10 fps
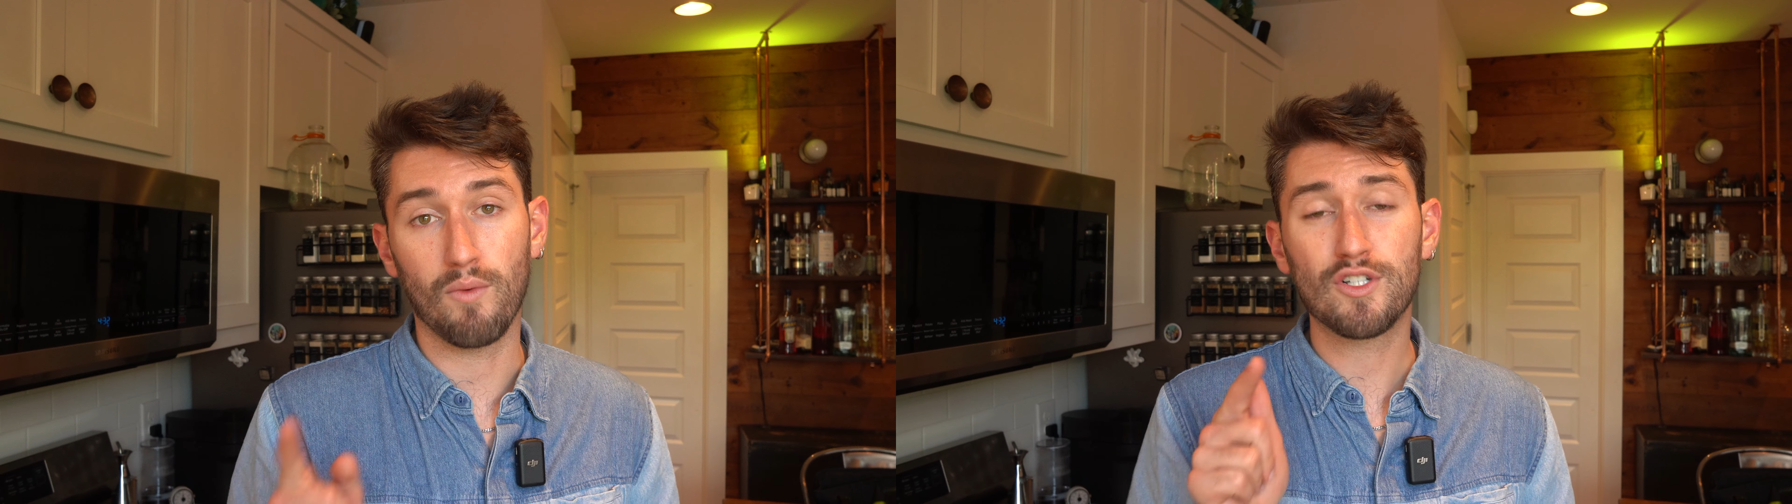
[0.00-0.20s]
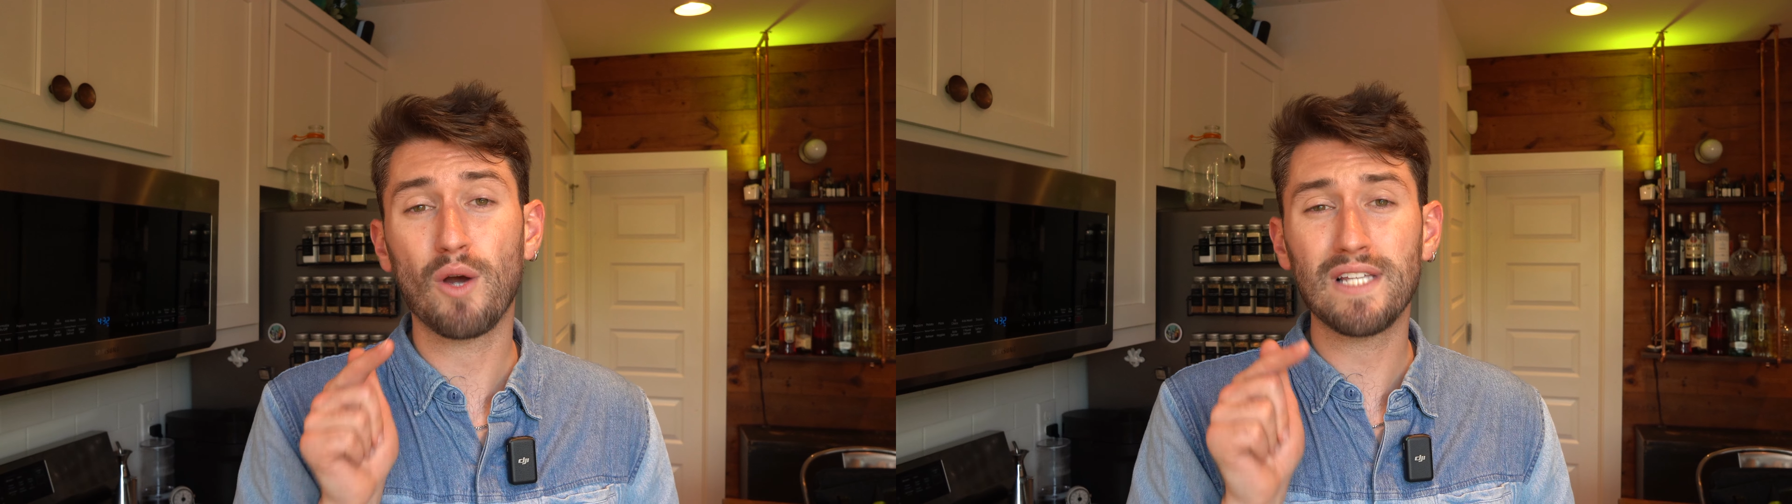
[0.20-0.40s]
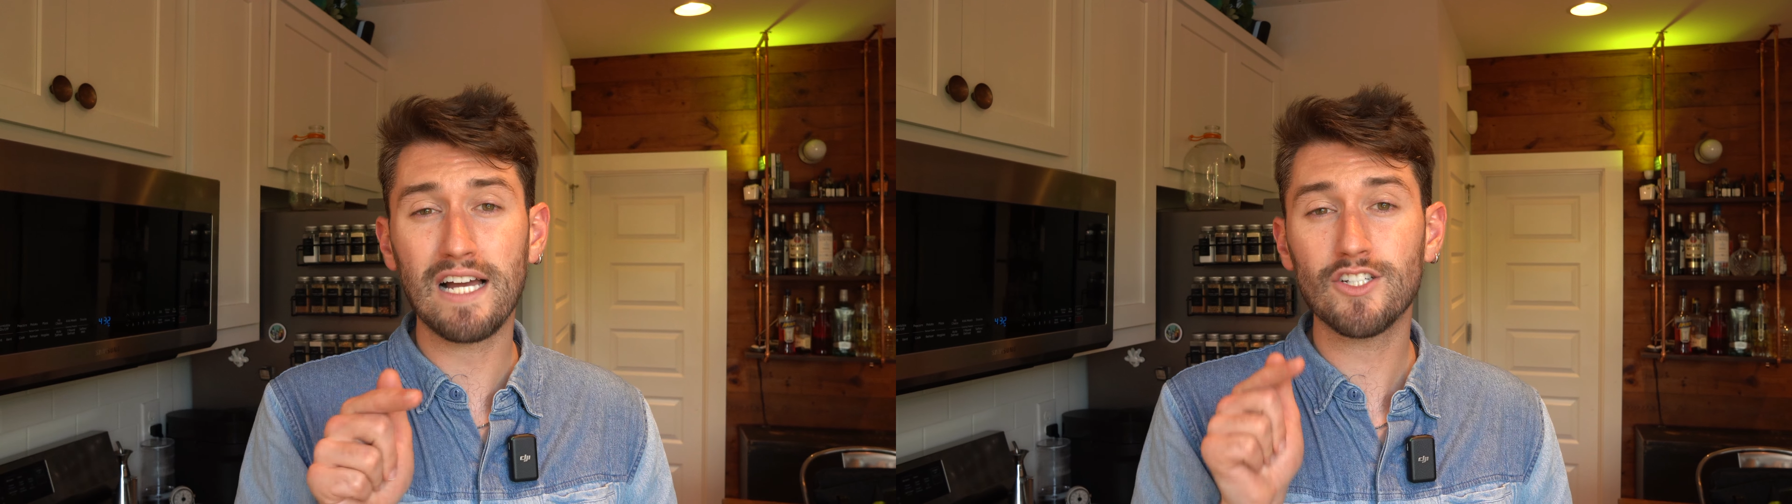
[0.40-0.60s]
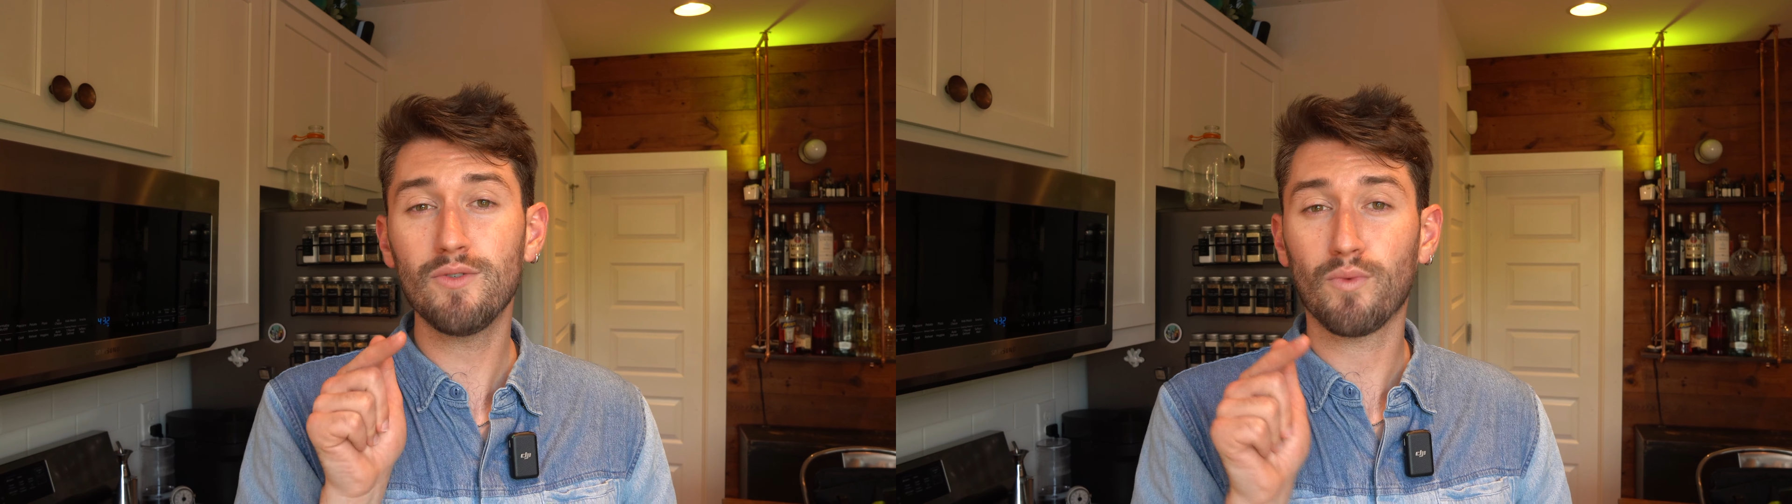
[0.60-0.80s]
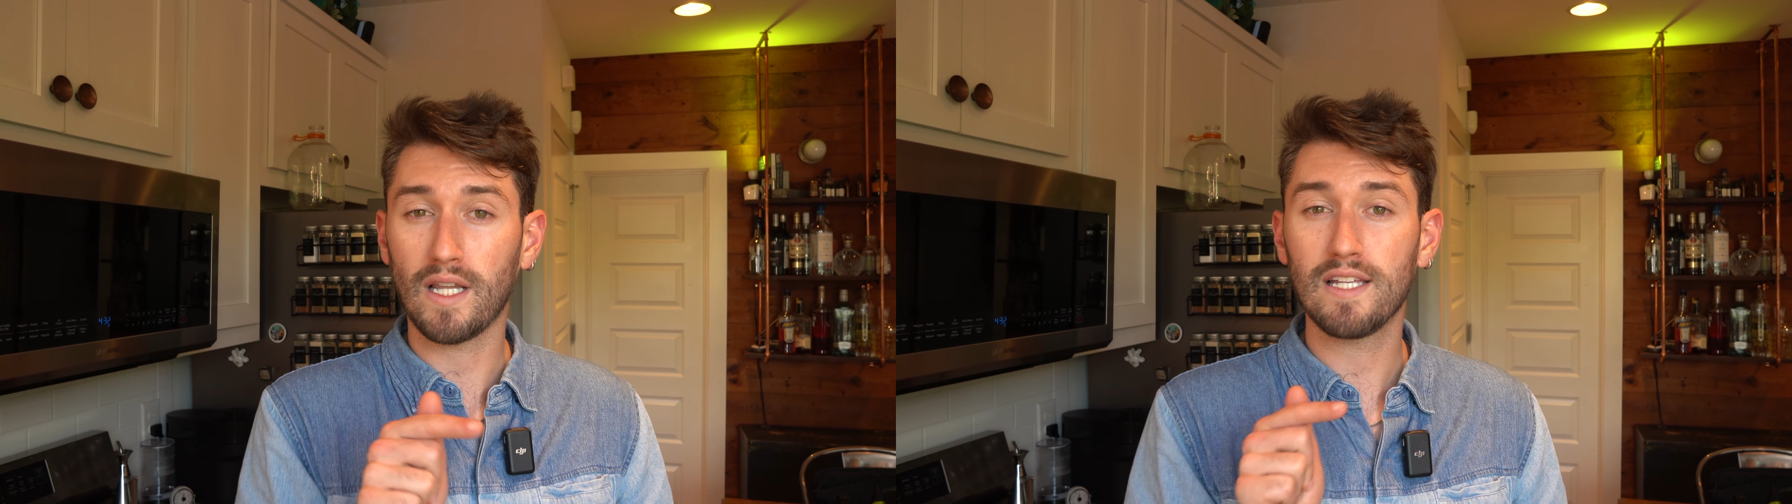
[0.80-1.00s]
which I was actually
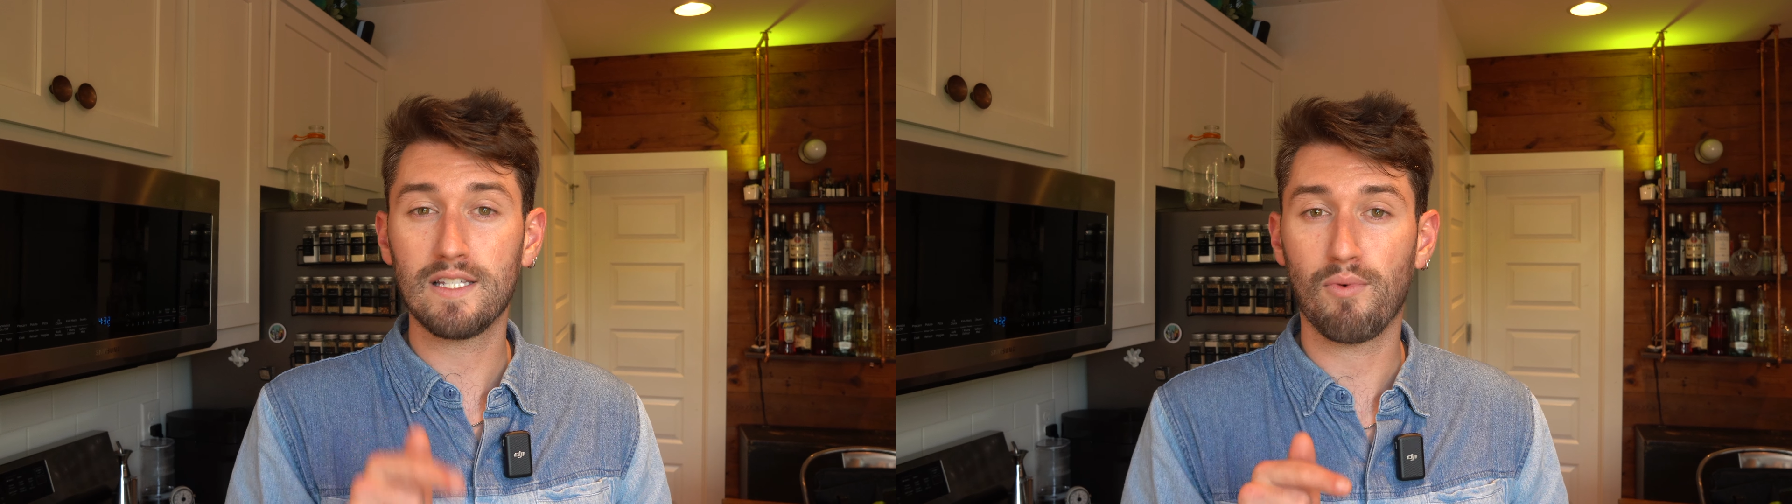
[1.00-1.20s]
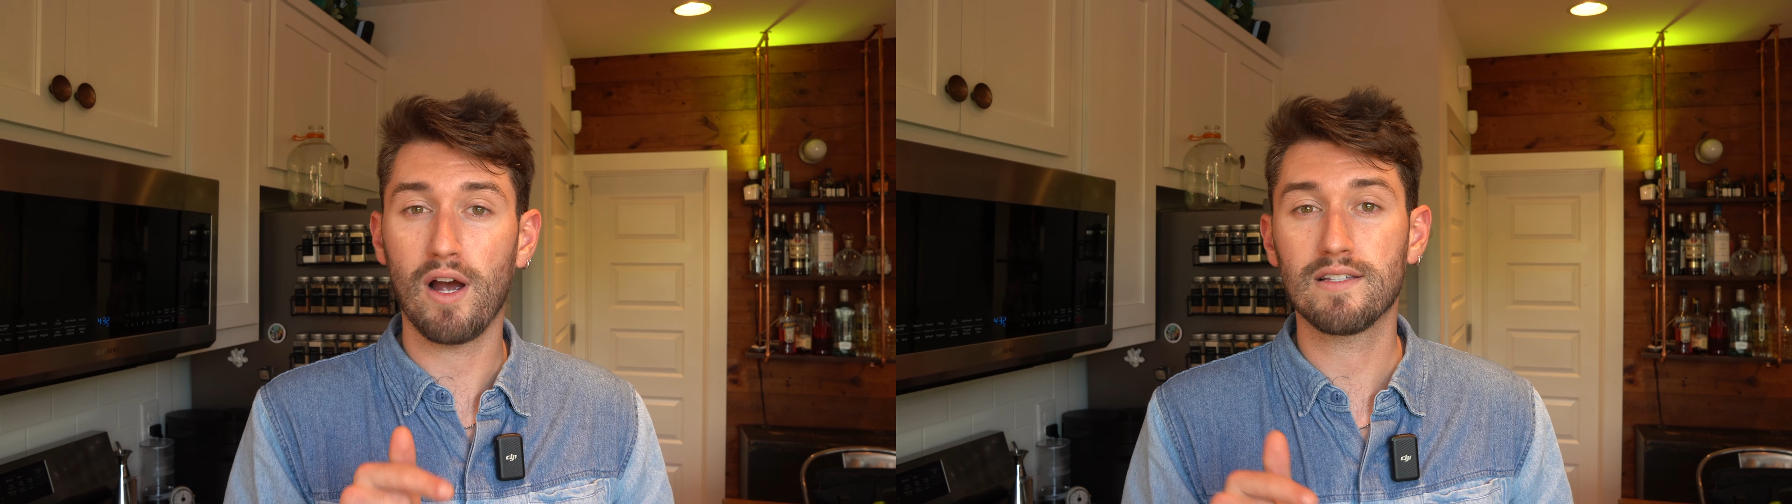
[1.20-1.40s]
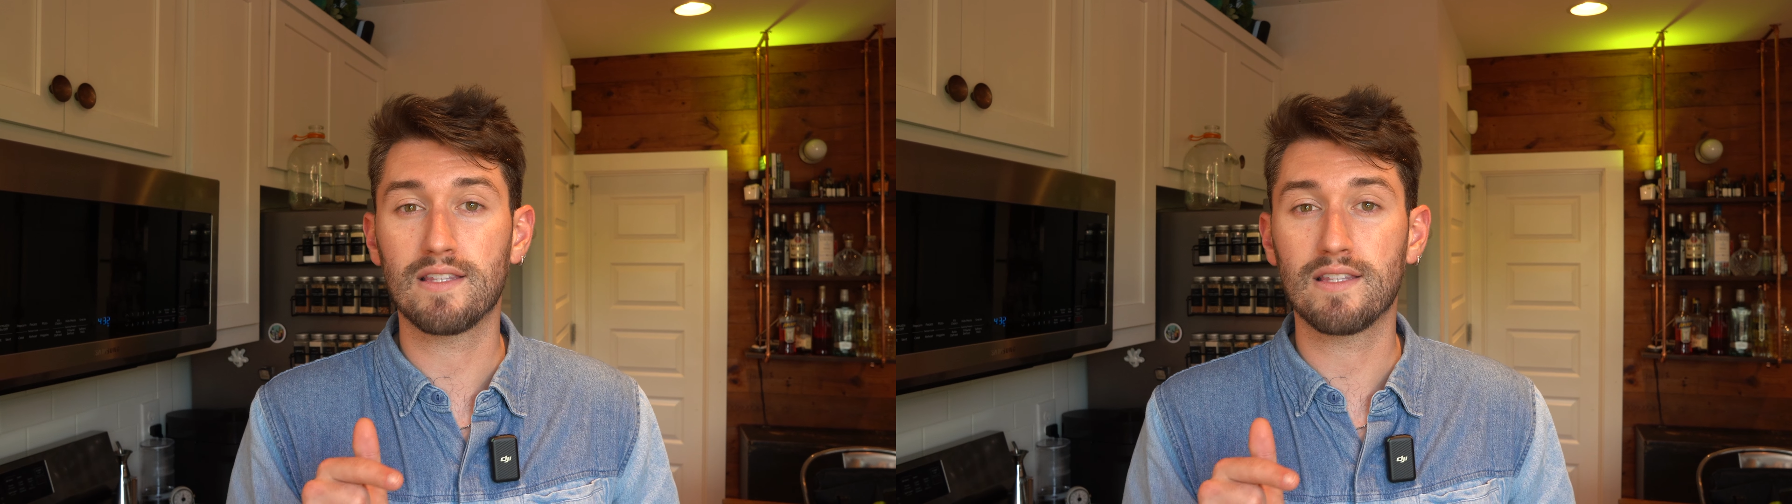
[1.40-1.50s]
really surprised